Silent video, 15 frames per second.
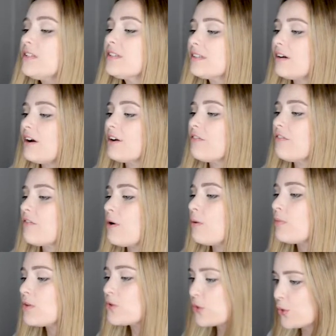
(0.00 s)
start
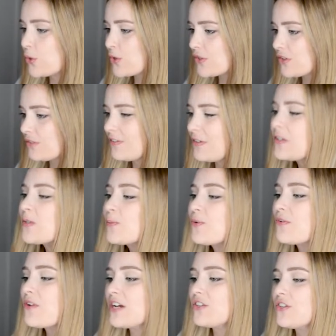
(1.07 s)
from the source of
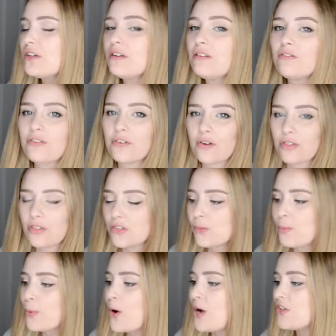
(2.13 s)
inspiration for this
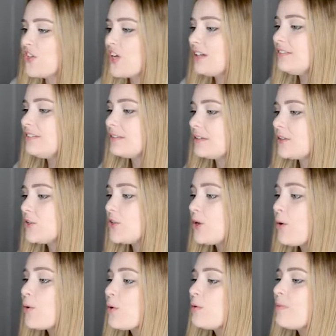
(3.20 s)
project, a
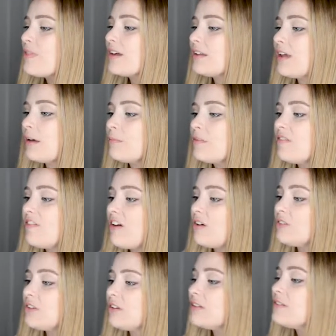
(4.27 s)
showroom that can be
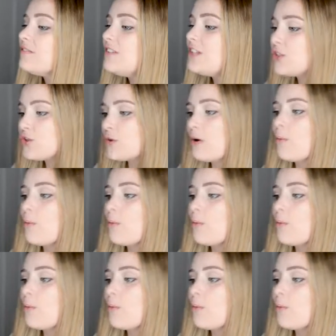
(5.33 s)
found on the Vitra